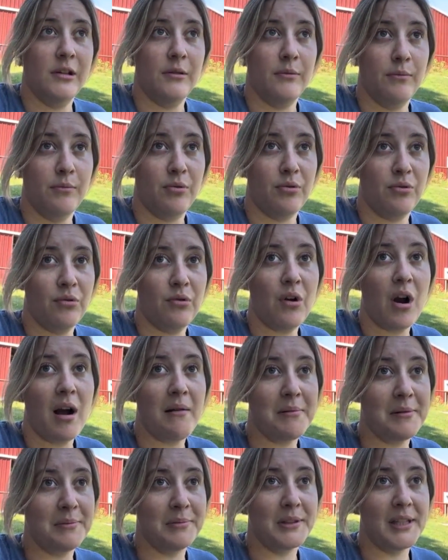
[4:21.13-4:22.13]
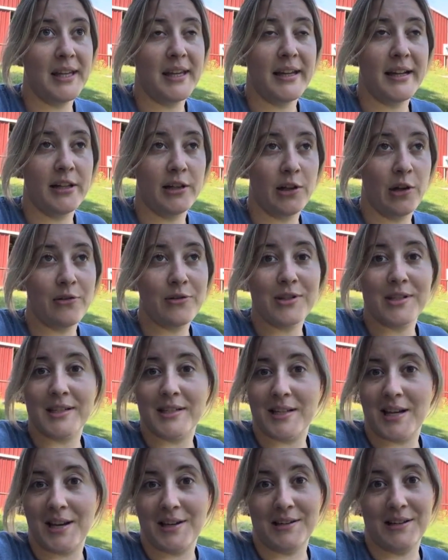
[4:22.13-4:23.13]
probably close to
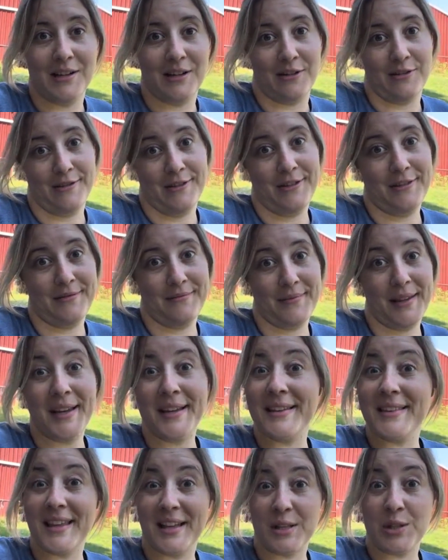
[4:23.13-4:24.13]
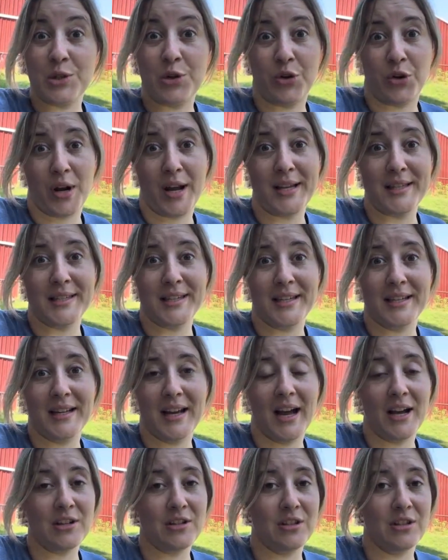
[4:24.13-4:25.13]
10 years. Like, that's crazy.
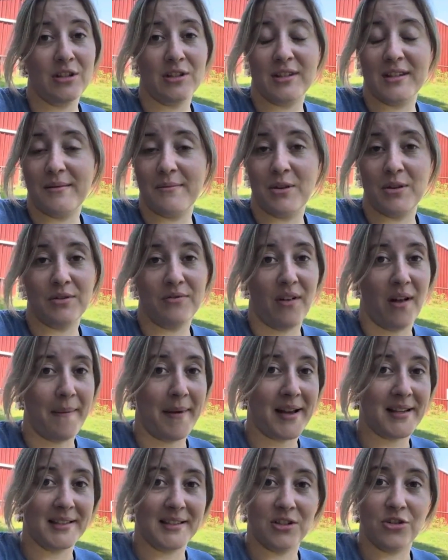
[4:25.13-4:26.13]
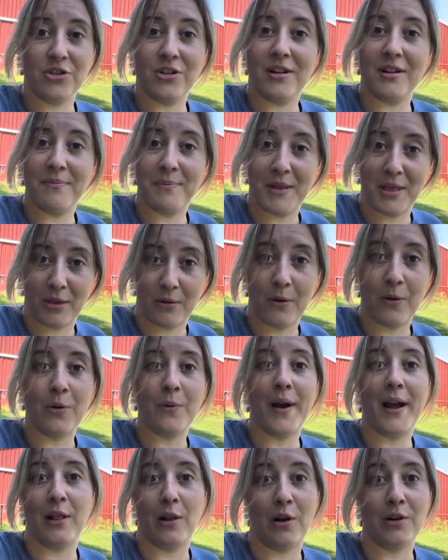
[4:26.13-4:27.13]
Some of those fly masks should have been thrown
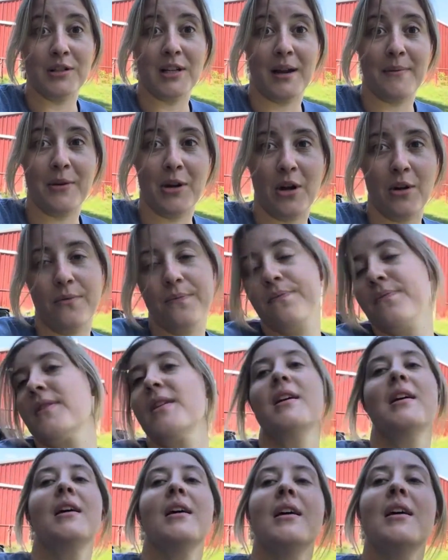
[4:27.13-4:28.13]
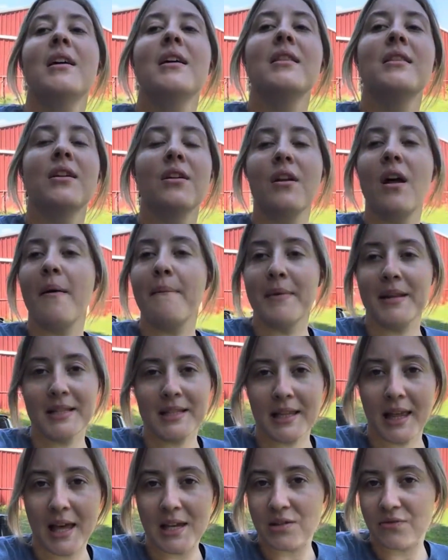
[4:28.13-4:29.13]
away a long time ago. They're not meant to
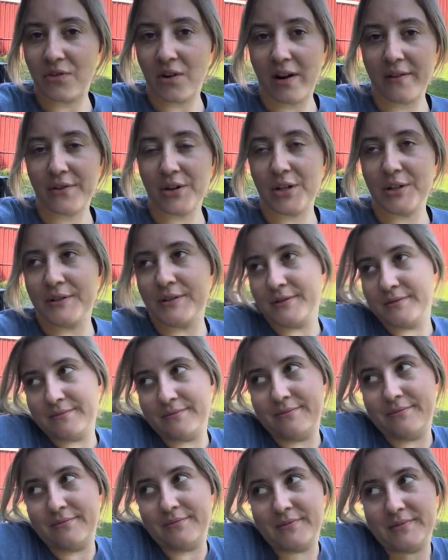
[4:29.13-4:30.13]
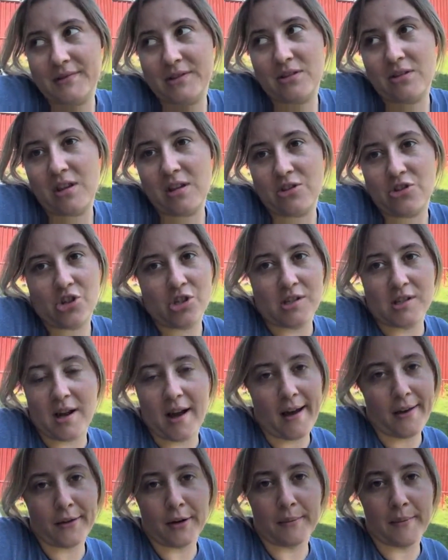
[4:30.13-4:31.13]
last forever. That's just not
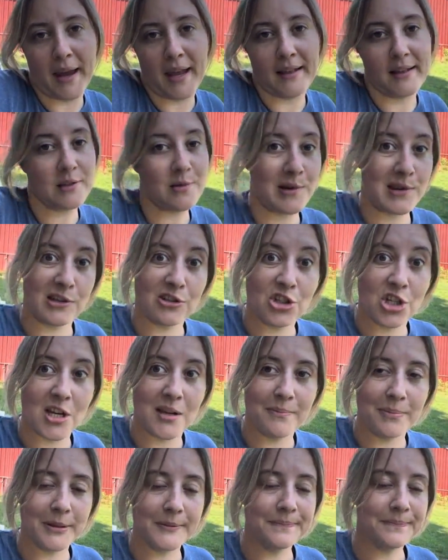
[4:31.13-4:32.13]
how they're made. That's why they're cheap.